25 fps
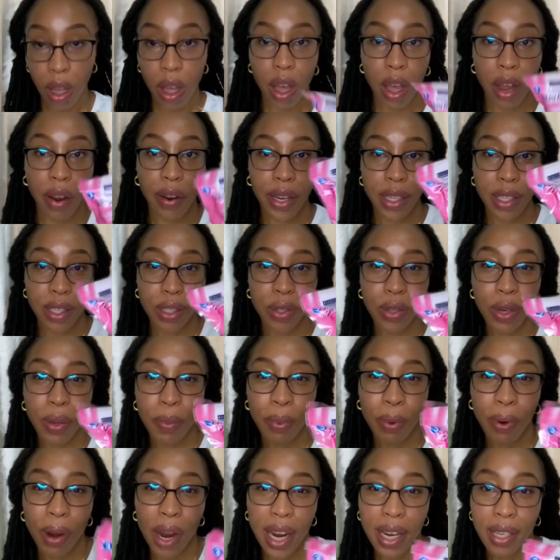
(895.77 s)
all right so the
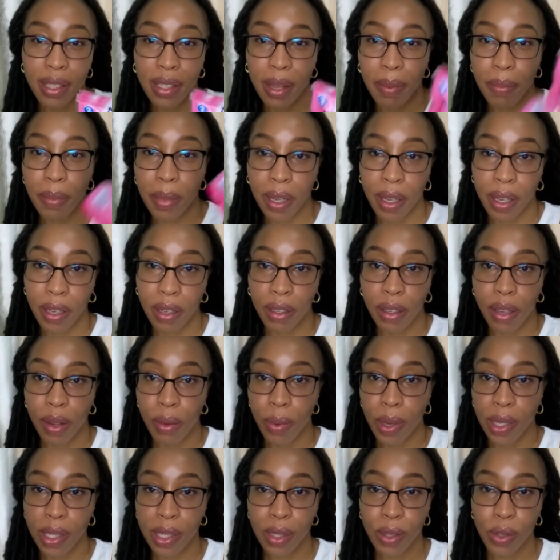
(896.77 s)
price i mean it
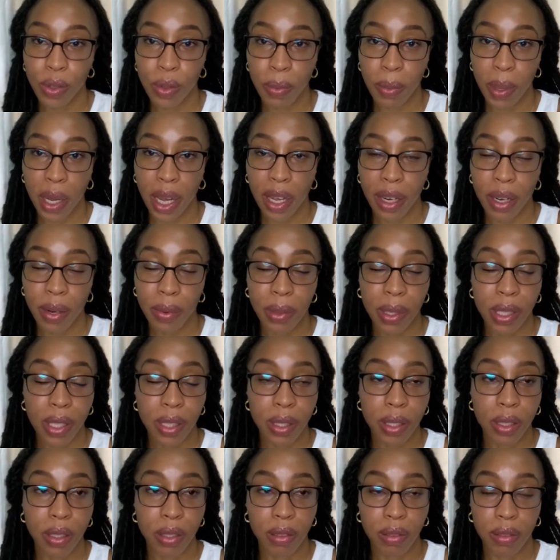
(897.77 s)
wasn't too bad it was
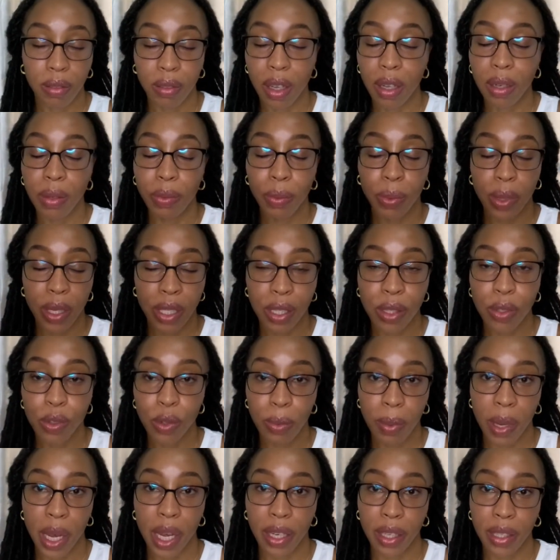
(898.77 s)
not wasn't too
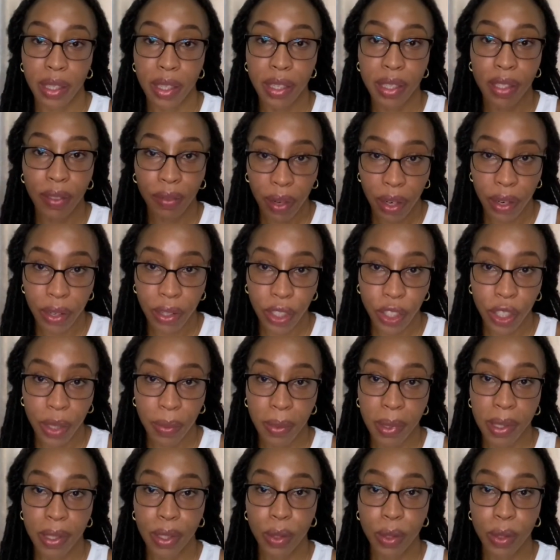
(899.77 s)
bad it is very cheap it's